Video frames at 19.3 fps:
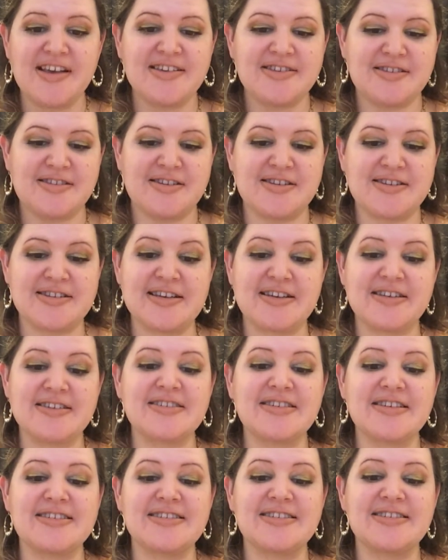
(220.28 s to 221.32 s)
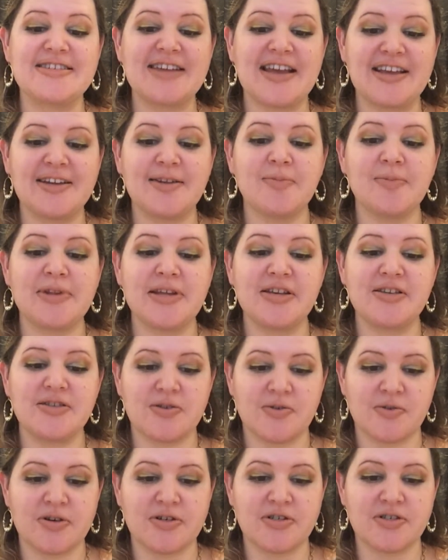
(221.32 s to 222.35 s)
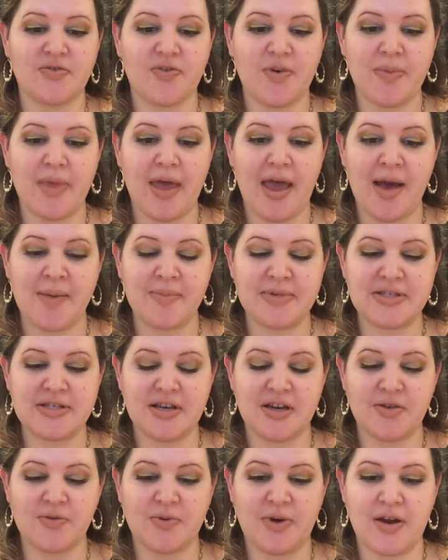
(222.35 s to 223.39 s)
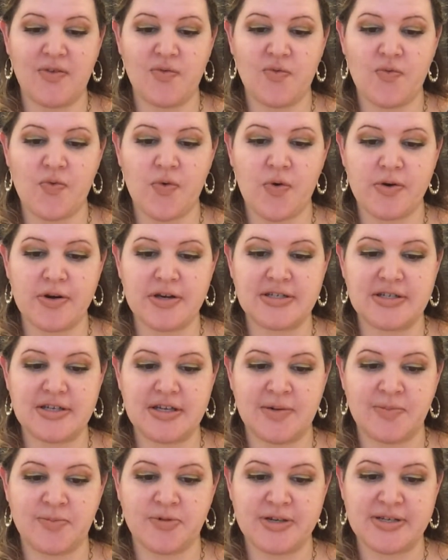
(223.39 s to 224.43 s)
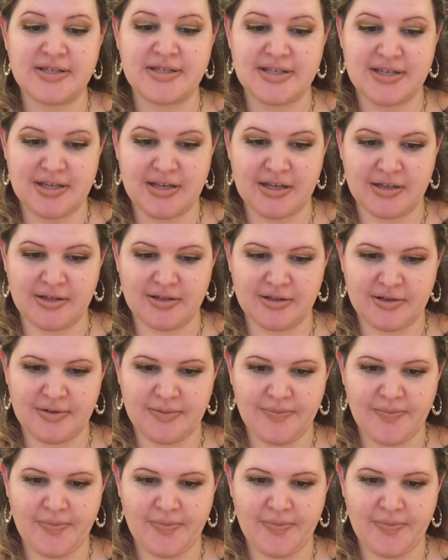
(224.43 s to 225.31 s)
sustainably sourced from the Amazon rainforest in Brazil,